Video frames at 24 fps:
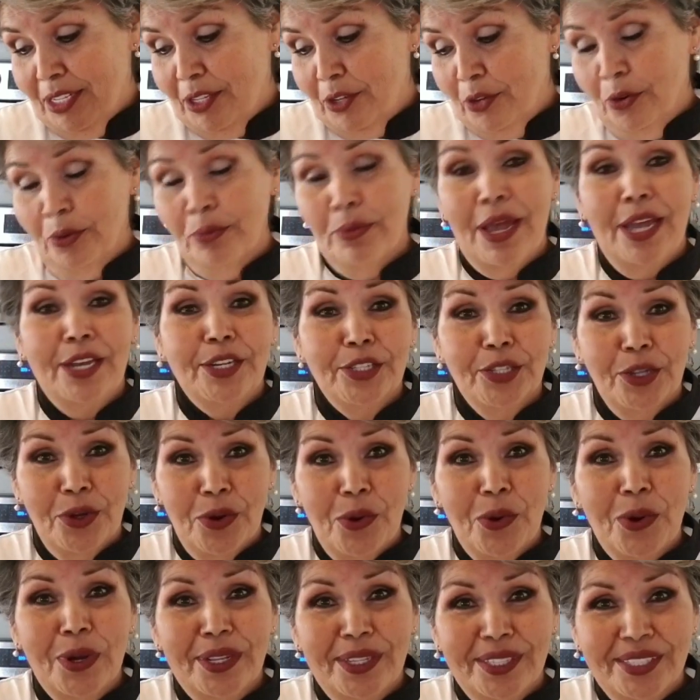is her magic
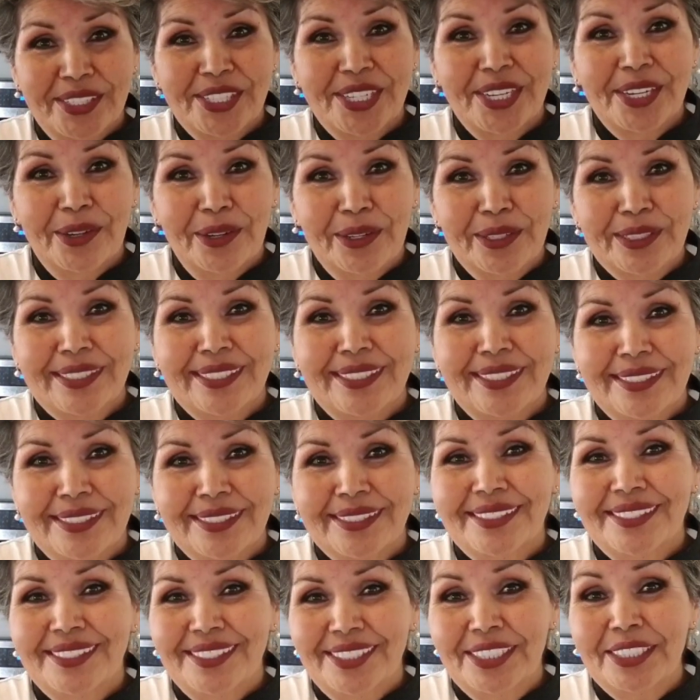oil, she calls it.
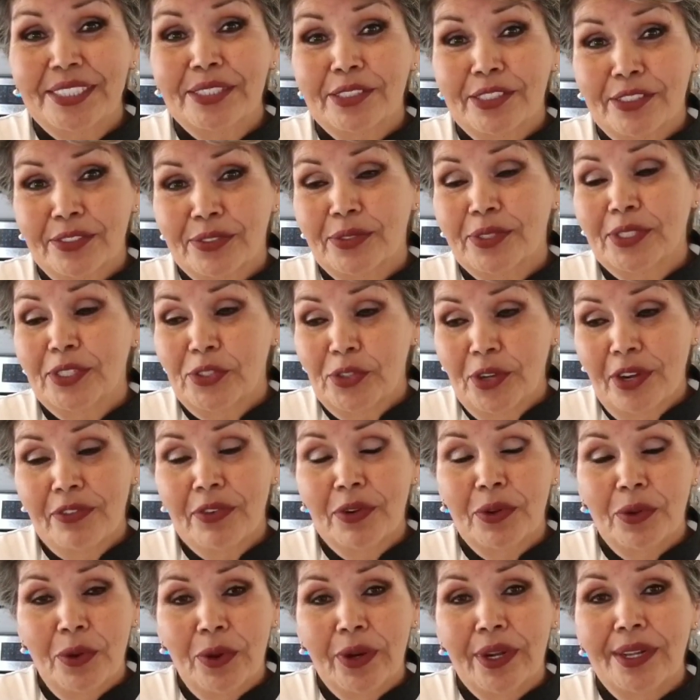She looks for the
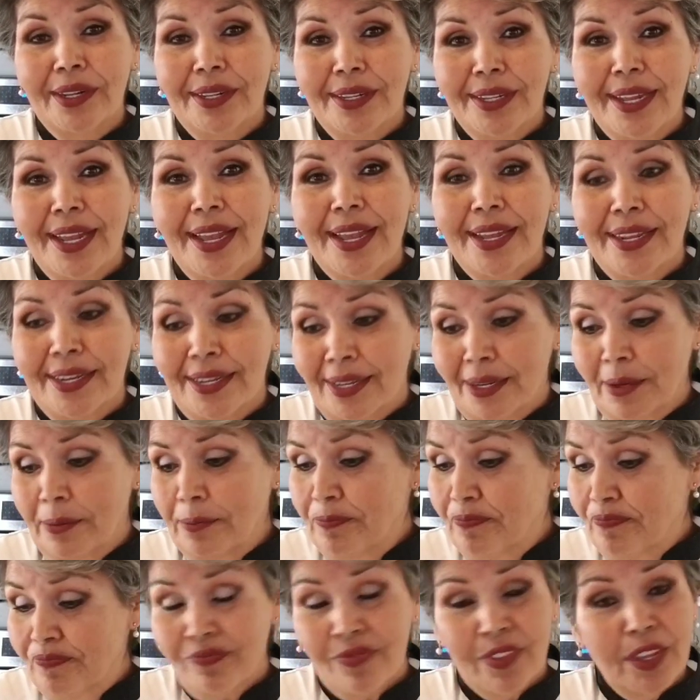truffle oil, and
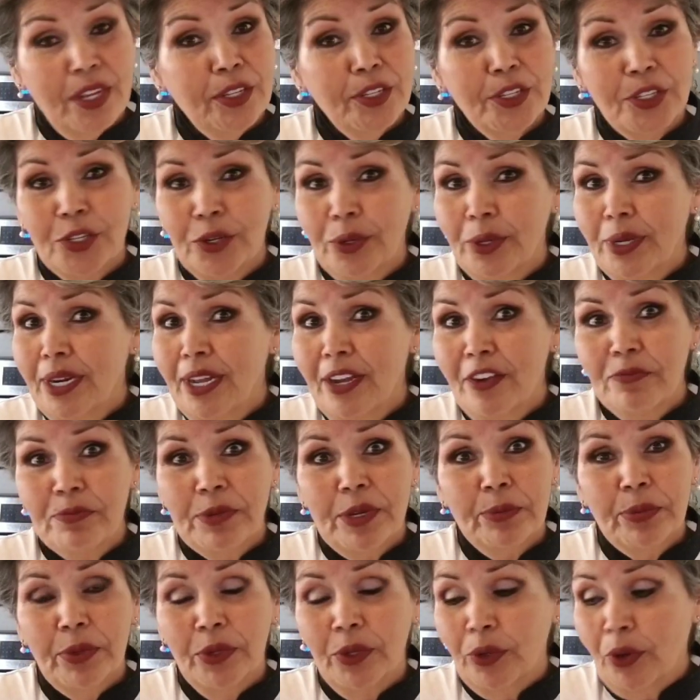sure enough,
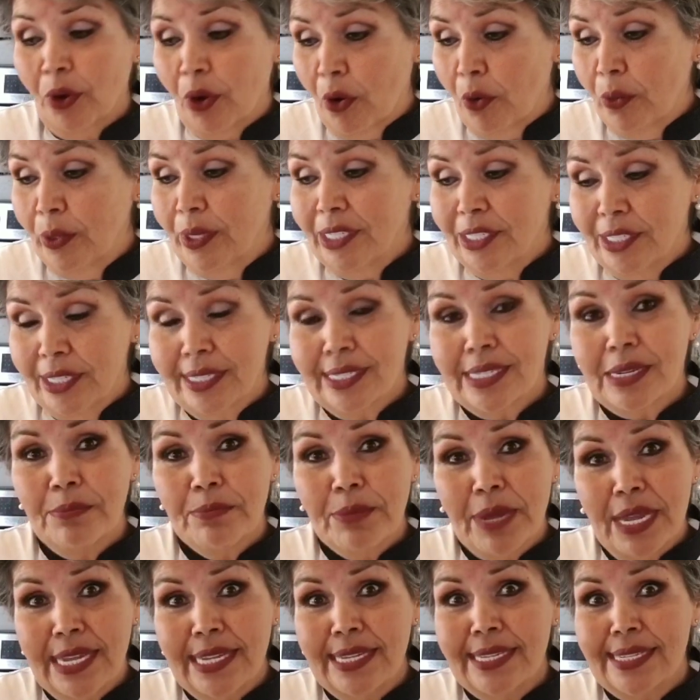people are always just
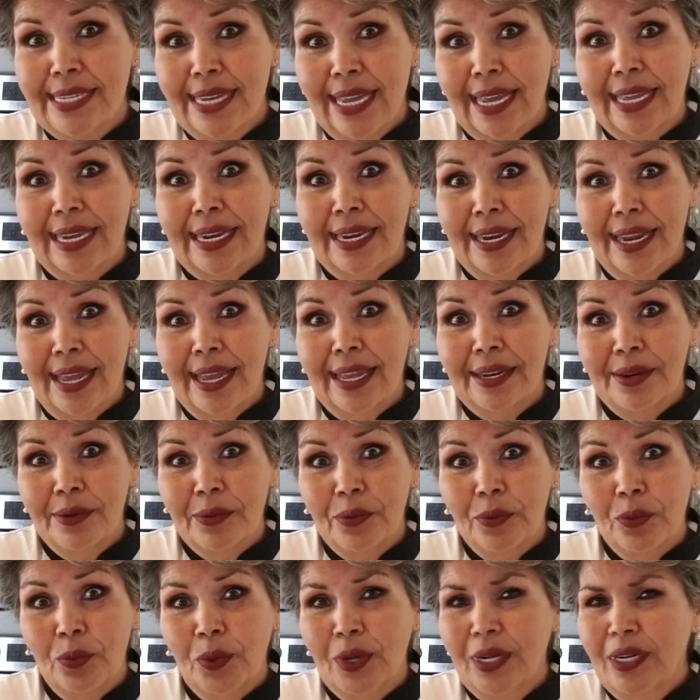amazed at
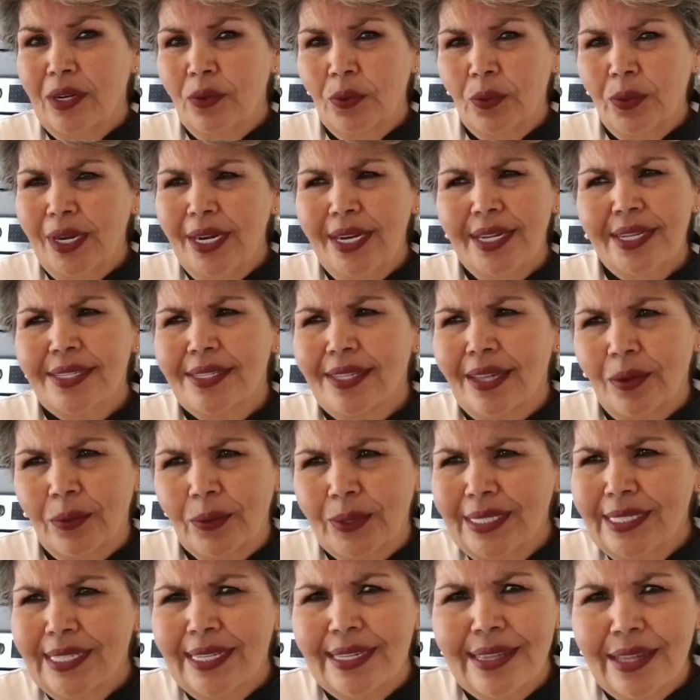what is that?
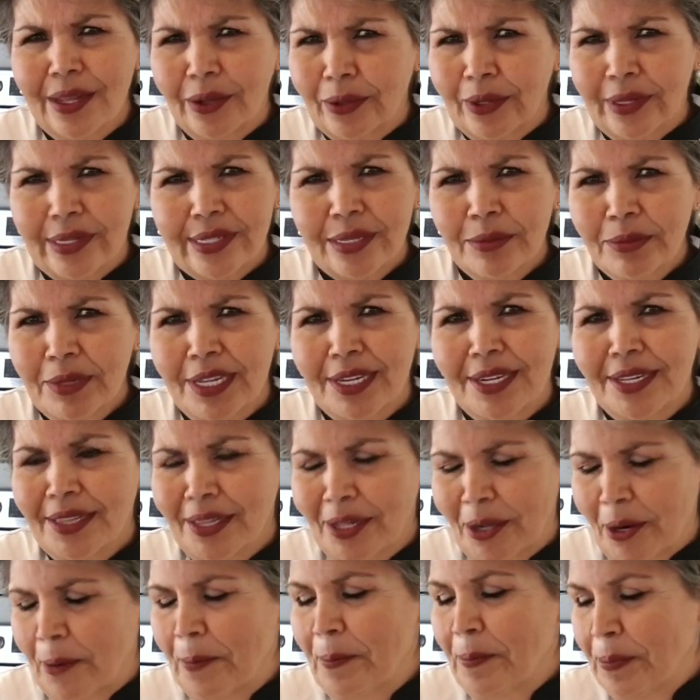What's in there? There's something in
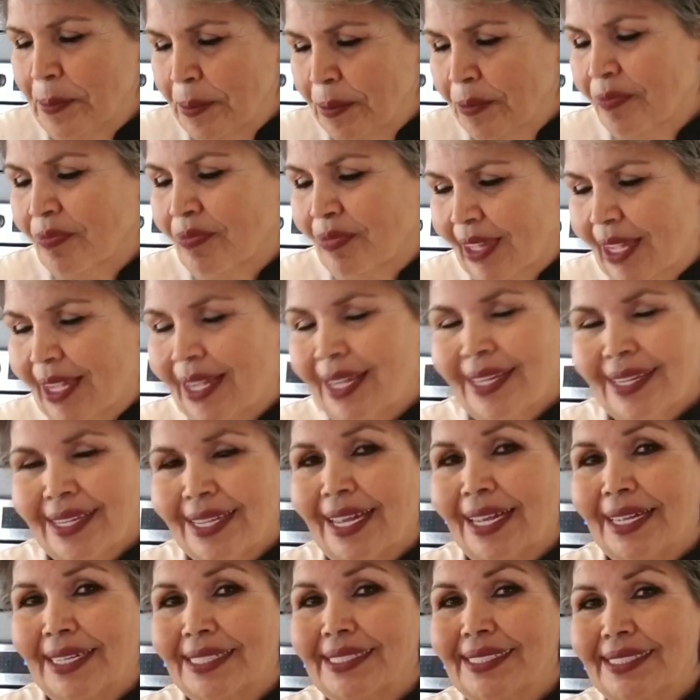there.
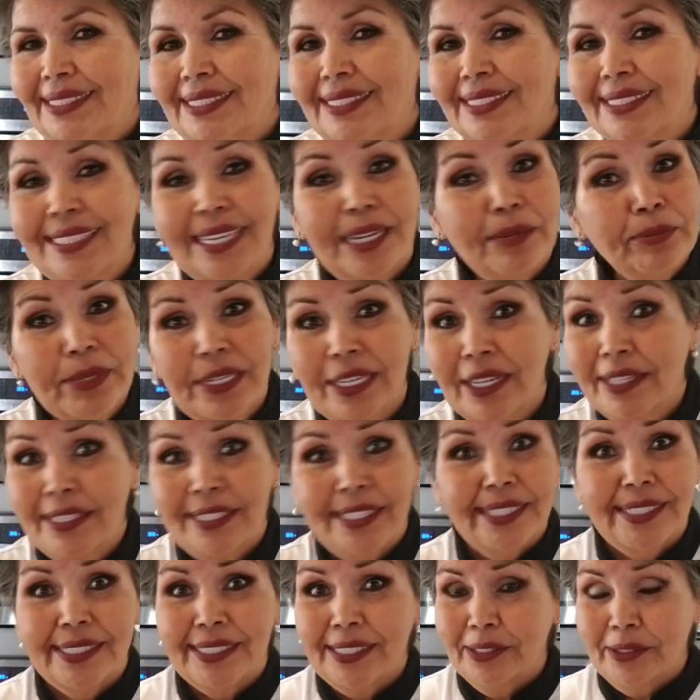Yeah, I'm telling
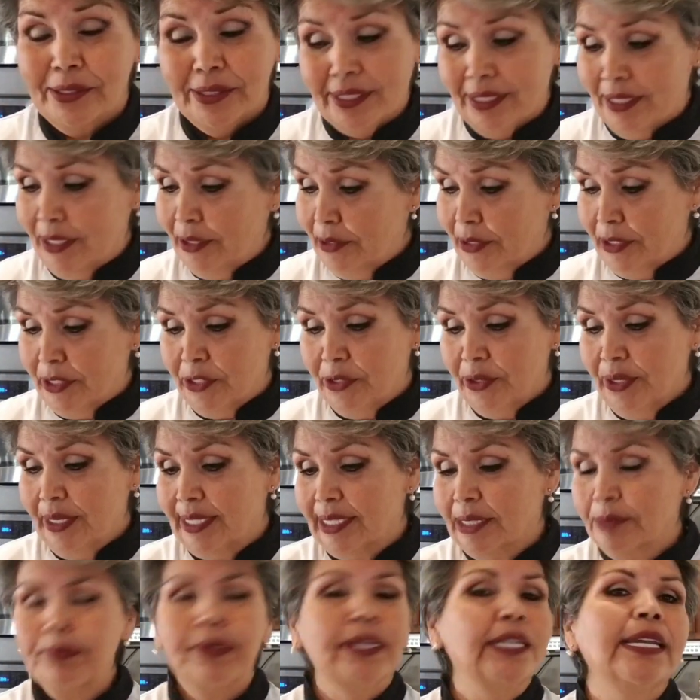you, there's
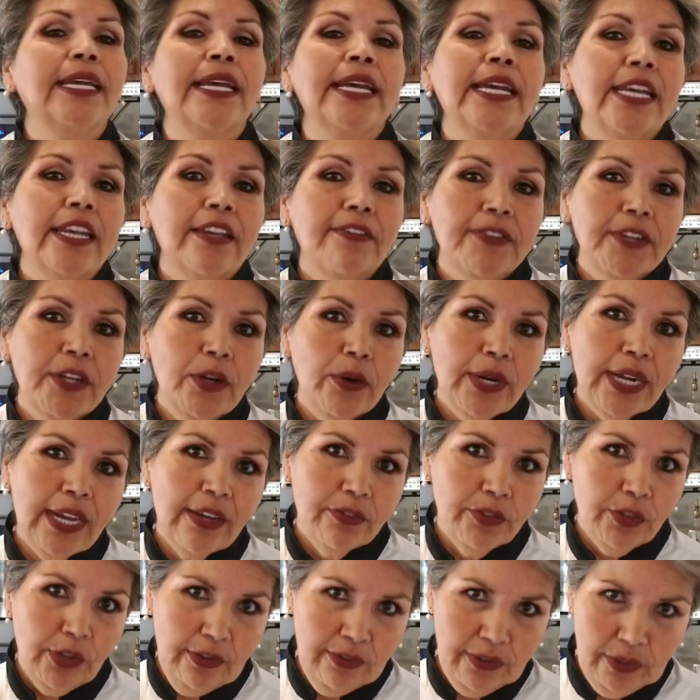tricks. But if you don't
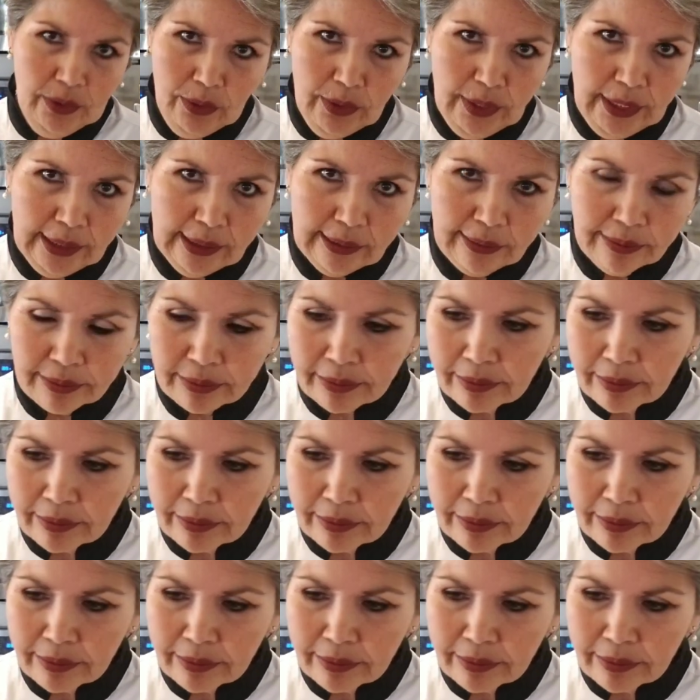have truffle oil,